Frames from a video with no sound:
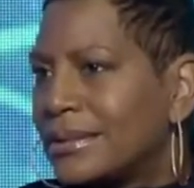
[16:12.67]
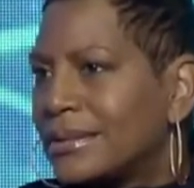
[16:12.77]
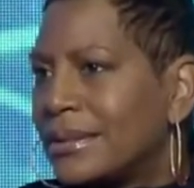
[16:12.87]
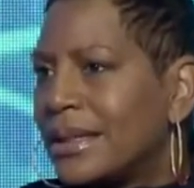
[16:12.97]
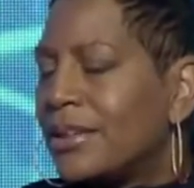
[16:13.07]

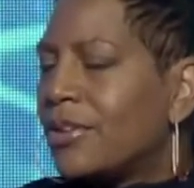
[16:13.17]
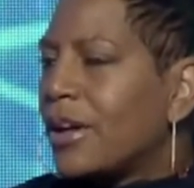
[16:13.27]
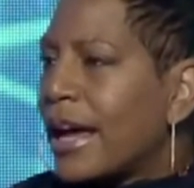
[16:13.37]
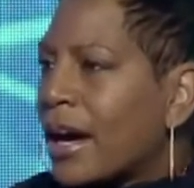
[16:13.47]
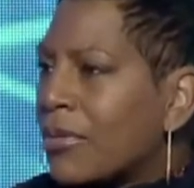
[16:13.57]
It is,
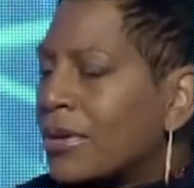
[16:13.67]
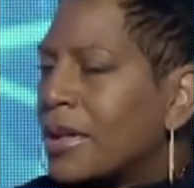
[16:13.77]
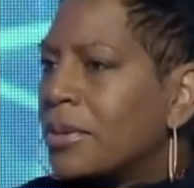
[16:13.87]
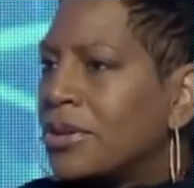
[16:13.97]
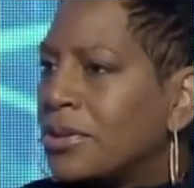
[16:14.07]
everything
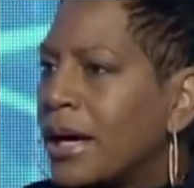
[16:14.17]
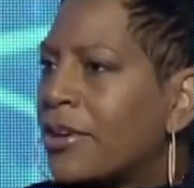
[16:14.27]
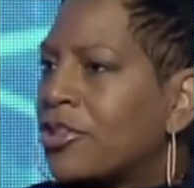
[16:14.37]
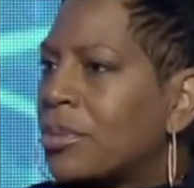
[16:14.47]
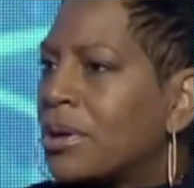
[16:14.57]
we do has
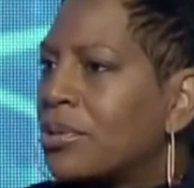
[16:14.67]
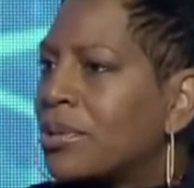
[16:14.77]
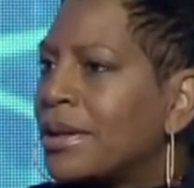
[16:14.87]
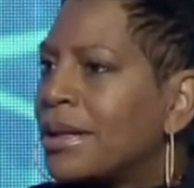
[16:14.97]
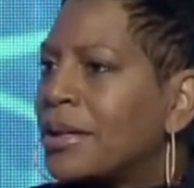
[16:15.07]
to be
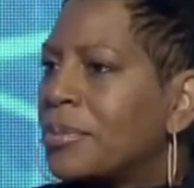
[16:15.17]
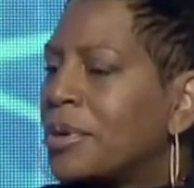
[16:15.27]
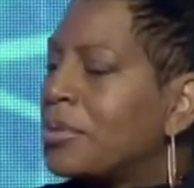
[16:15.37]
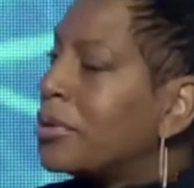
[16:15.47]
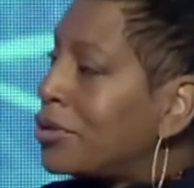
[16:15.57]
rooted in it,
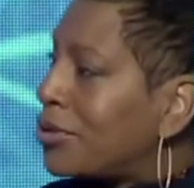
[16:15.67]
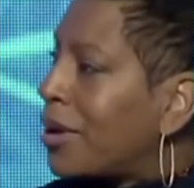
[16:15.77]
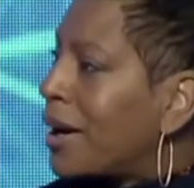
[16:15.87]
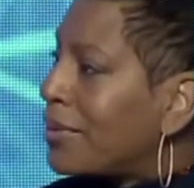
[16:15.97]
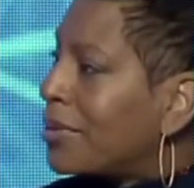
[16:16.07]
but what
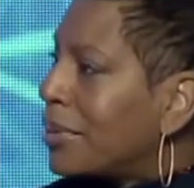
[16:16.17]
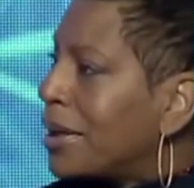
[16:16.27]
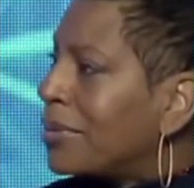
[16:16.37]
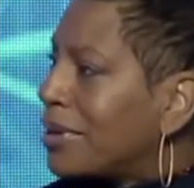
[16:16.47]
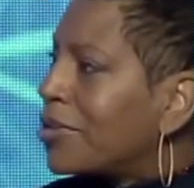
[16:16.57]
drives me,
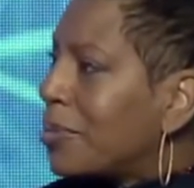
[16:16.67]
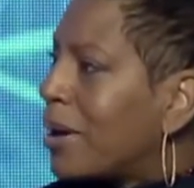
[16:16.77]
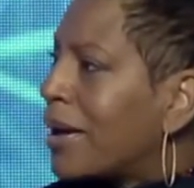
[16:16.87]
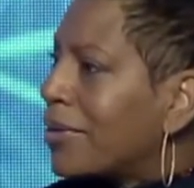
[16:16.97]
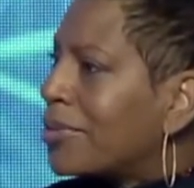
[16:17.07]
what
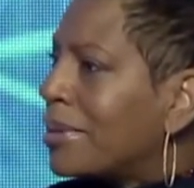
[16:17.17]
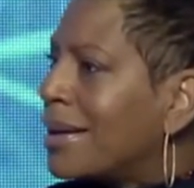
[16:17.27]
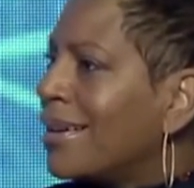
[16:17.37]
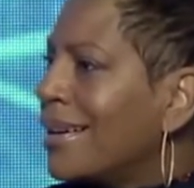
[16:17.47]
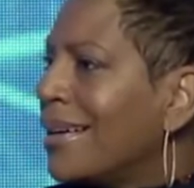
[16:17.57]
inspires me,
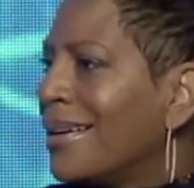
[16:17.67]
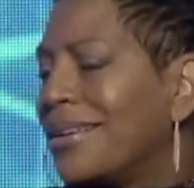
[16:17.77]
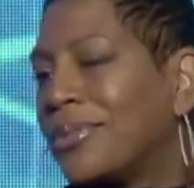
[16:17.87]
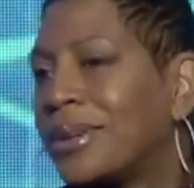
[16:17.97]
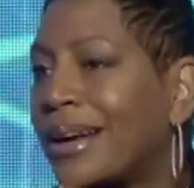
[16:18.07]

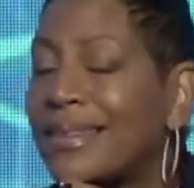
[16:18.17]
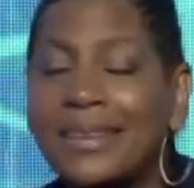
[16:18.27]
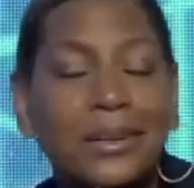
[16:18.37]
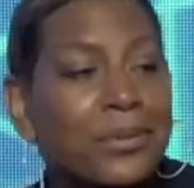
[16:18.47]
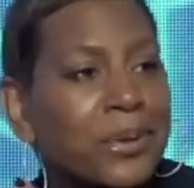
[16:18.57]
is when I
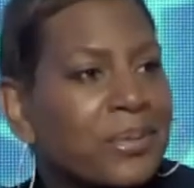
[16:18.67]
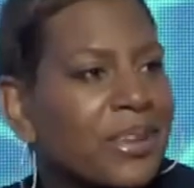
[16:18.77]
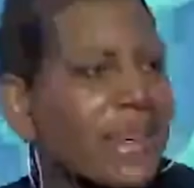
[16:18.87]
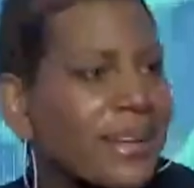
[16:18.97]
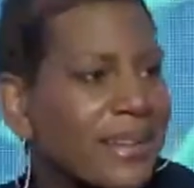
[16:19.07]
see rooms
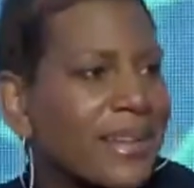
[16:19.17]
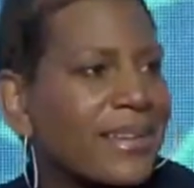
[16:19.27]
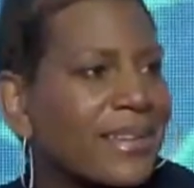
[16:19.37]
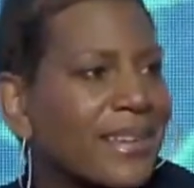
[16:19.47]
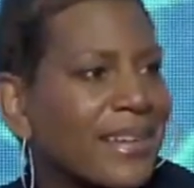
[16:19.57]
like
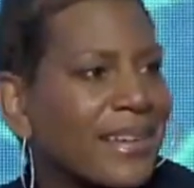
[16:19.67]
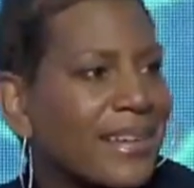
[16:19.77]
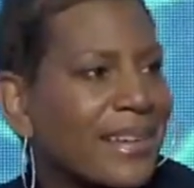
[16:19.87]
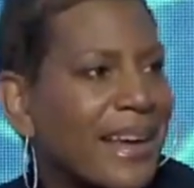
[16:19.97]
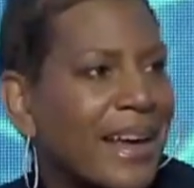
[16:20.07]
this,
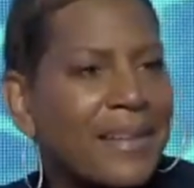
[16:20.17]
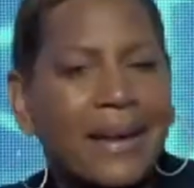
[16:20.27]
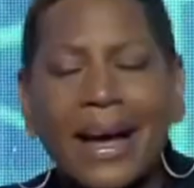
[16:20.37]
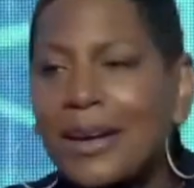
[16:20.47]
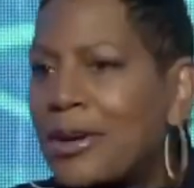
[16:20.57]
and
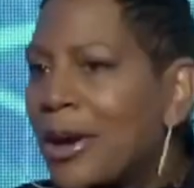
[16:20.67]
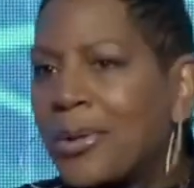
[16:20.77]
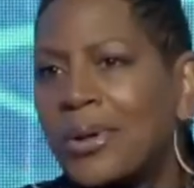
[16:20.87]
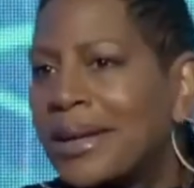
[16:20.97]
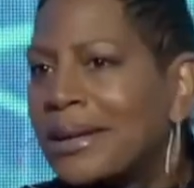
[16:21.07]
I know
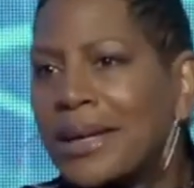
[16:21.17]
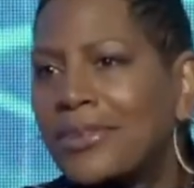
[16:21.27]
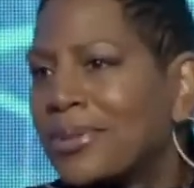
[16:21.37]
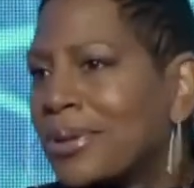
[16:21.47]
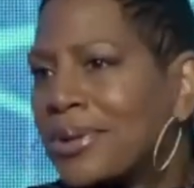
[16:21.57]
we can get
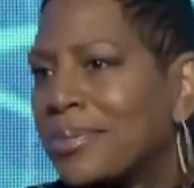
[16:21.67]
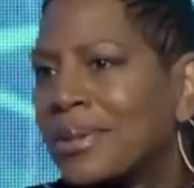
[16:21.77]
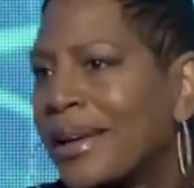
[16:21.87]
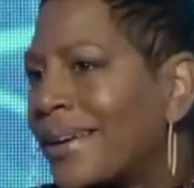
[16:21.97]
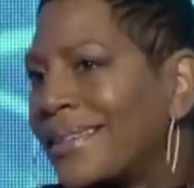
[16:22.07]
to a good
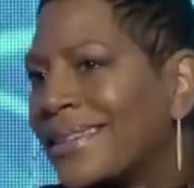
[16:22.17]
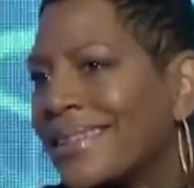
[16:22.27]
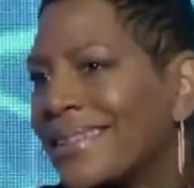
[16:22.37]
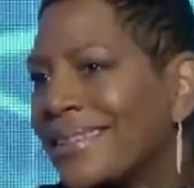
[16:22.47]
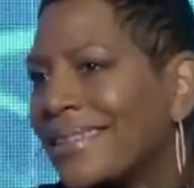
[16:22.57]
place.
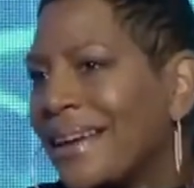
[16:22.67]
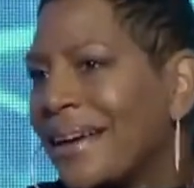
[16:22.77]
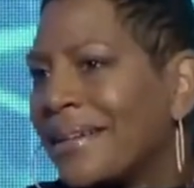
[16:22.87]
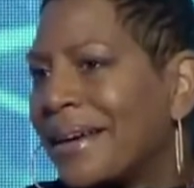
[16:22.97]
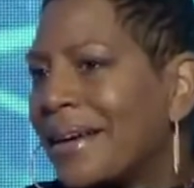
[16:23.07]

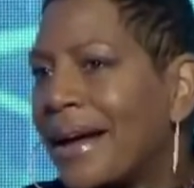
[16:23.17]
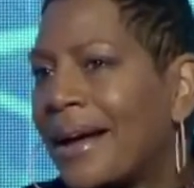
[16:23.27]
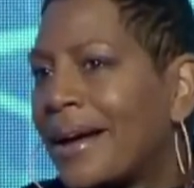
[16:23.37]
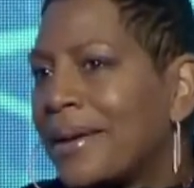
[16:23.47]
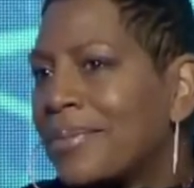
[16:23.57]
And
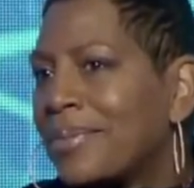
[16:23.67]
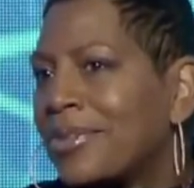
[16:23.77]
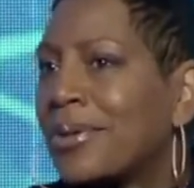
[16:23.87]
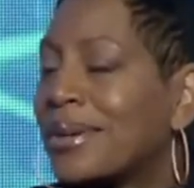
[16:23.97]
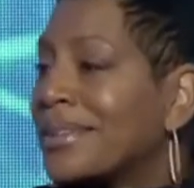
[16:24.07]
I'm
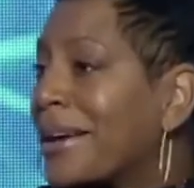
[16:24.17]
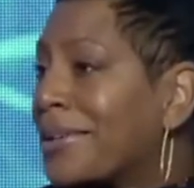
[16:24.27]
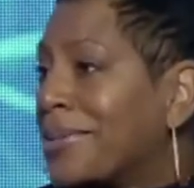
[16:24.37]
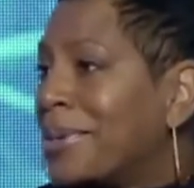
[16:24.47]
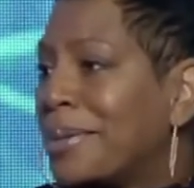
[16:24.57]
so excited
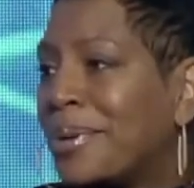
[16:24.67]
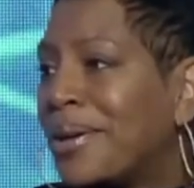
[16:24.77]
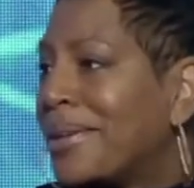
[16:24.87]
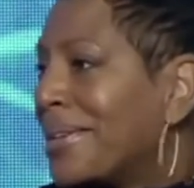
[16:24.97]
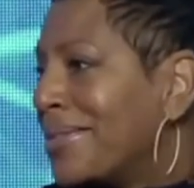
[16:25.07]
to be a
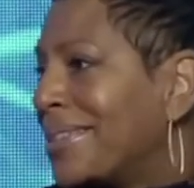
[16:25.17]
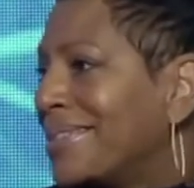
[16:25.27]
part of it.